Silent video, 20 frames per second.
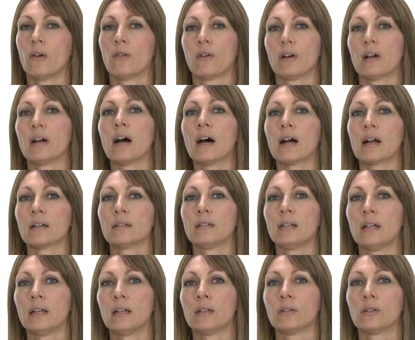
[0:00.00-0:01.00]

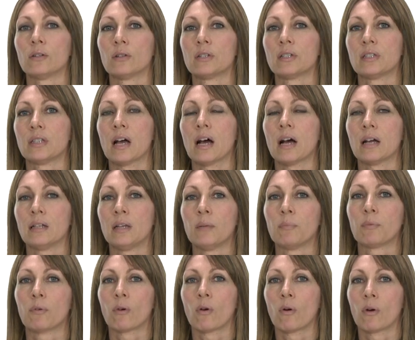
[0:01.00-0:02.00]
regarding the study
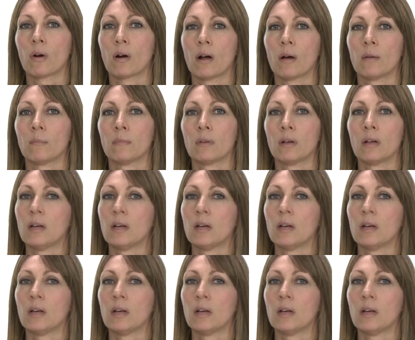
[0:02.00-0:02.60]
program